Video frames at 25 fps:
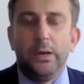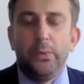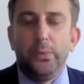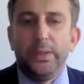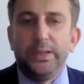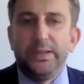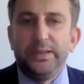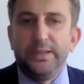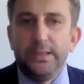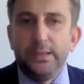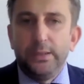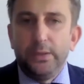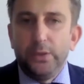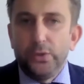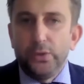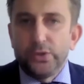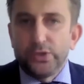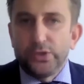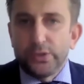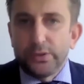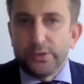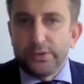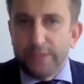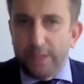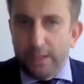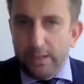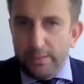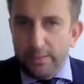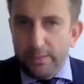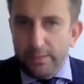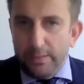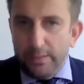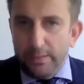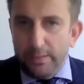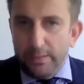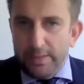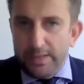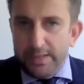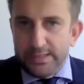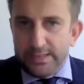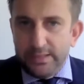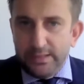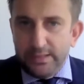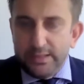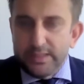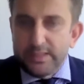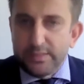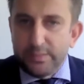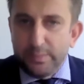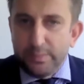With the use of
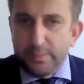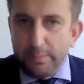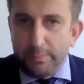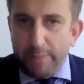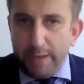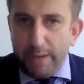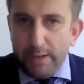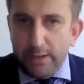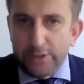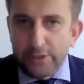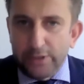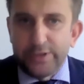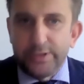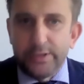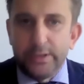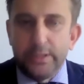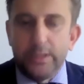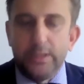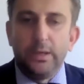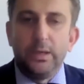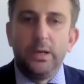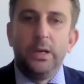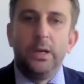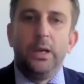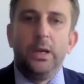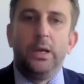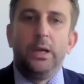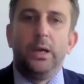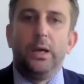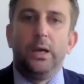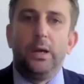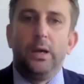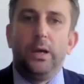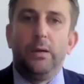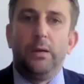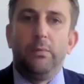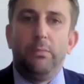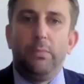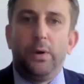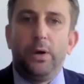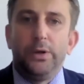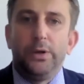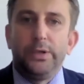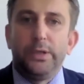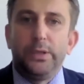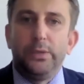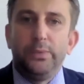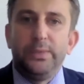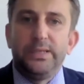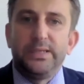telemedicine, this pilot
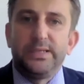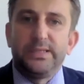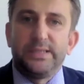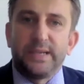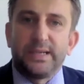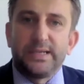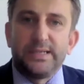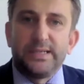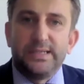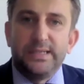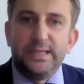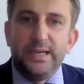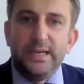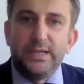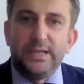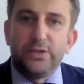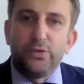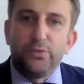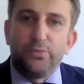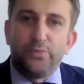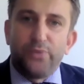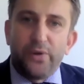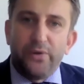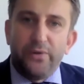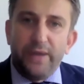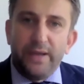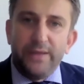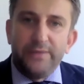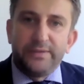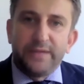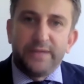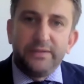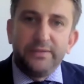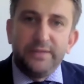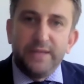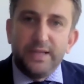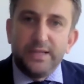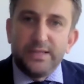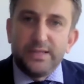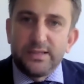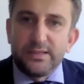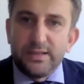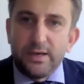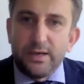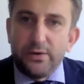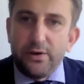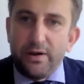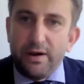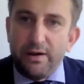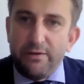model, we succeed to prevent
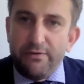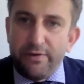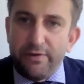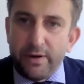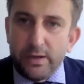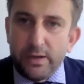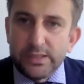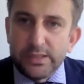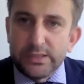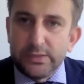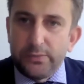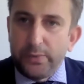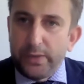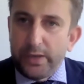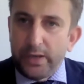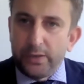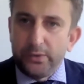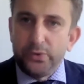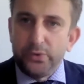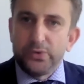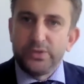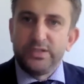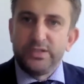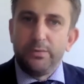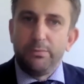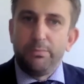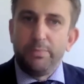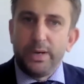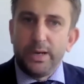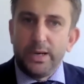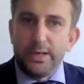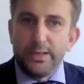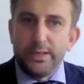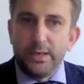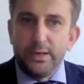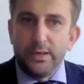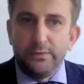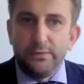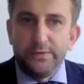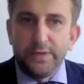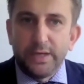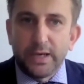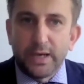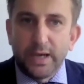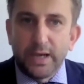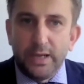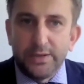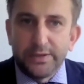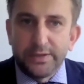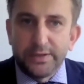unnecessary referrals. We reduce the burden of the
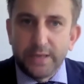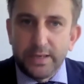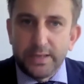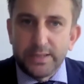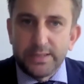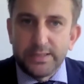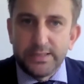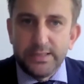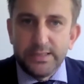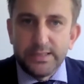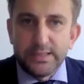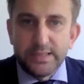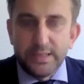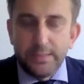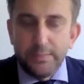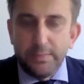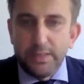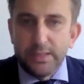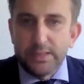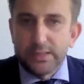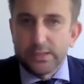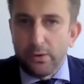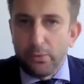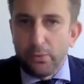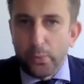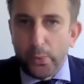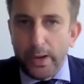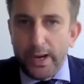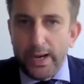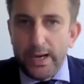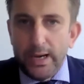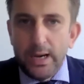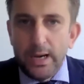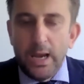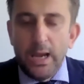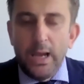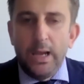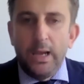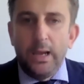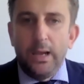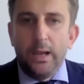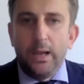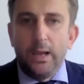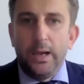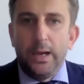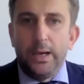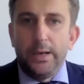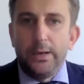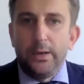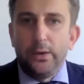healthcare system in some way,
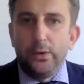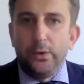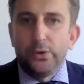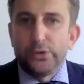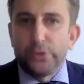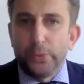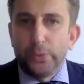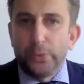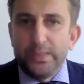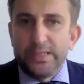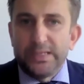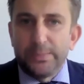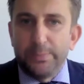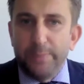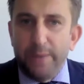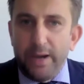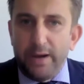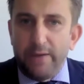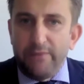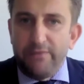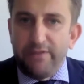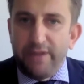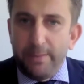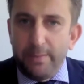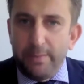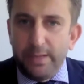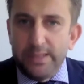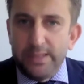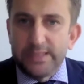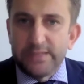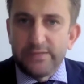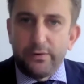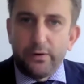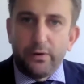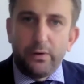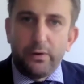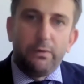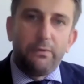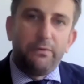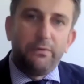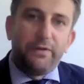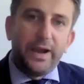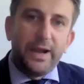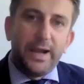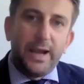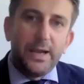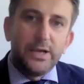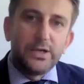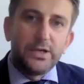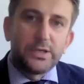and also we spare families for
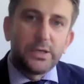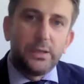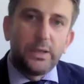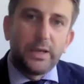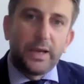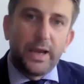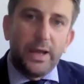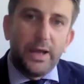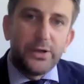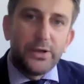financial